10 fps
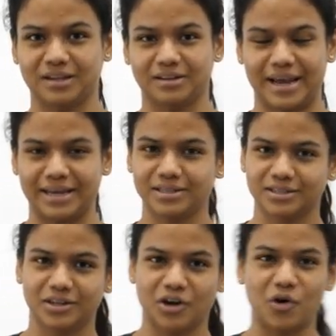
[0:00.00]

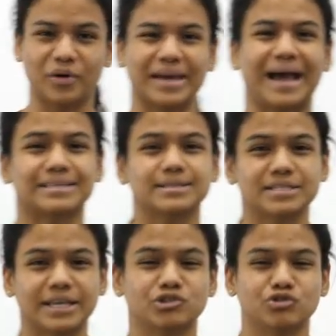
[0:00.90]
right? Okay, as the
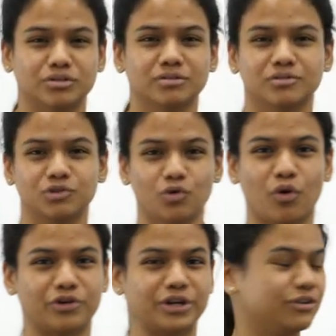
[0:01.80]
session you
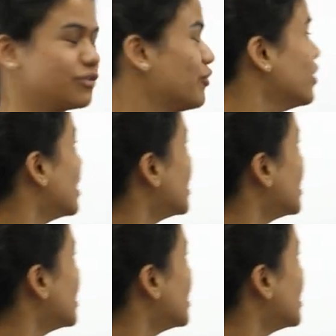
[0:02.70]
already know.